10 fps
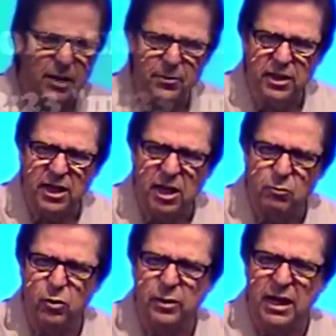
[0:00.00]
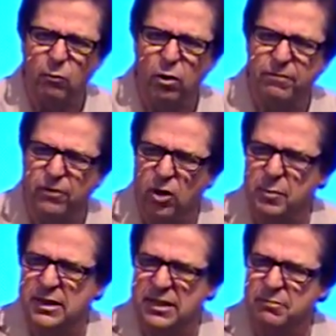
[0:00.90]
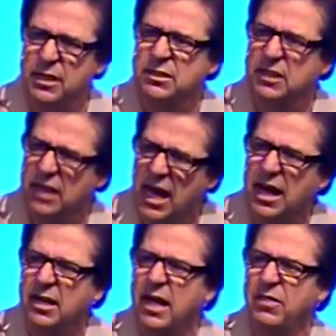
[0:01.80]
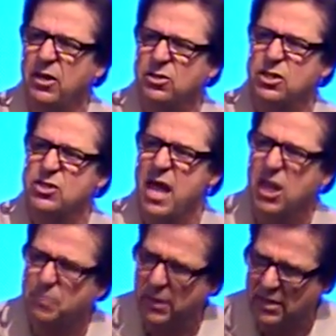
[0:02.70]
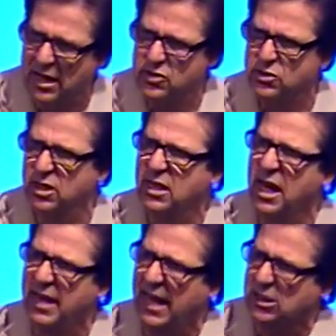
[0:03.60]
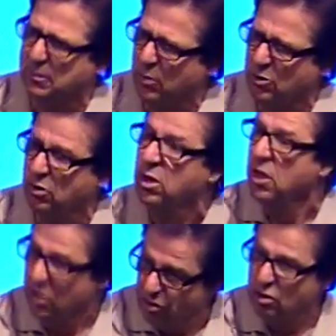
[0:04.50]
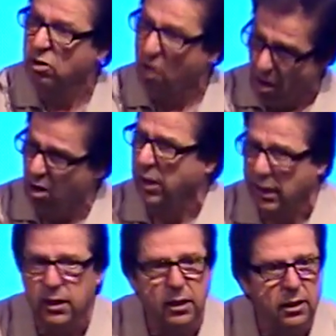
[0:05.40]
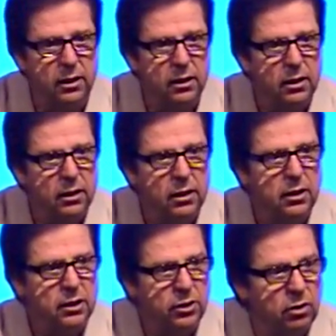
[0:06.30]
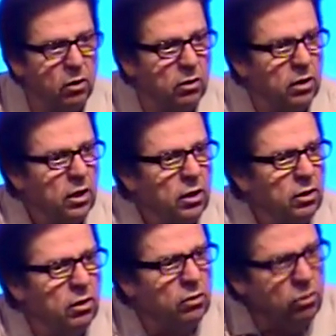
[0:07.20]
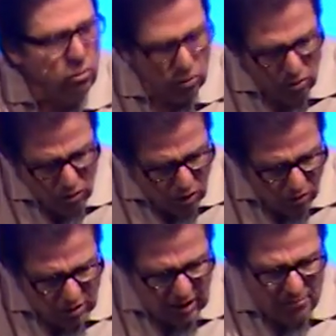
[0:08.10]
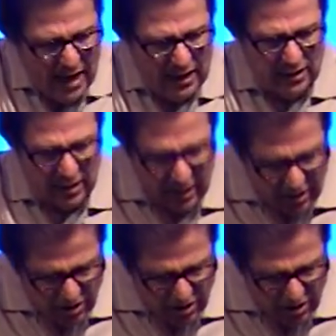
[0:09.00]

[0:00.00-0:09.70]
up in the Hebrew, when that word verb is, it means that God, there's this expectation that God has upon you that you're calling. You don't, you know, you, you don't sit back and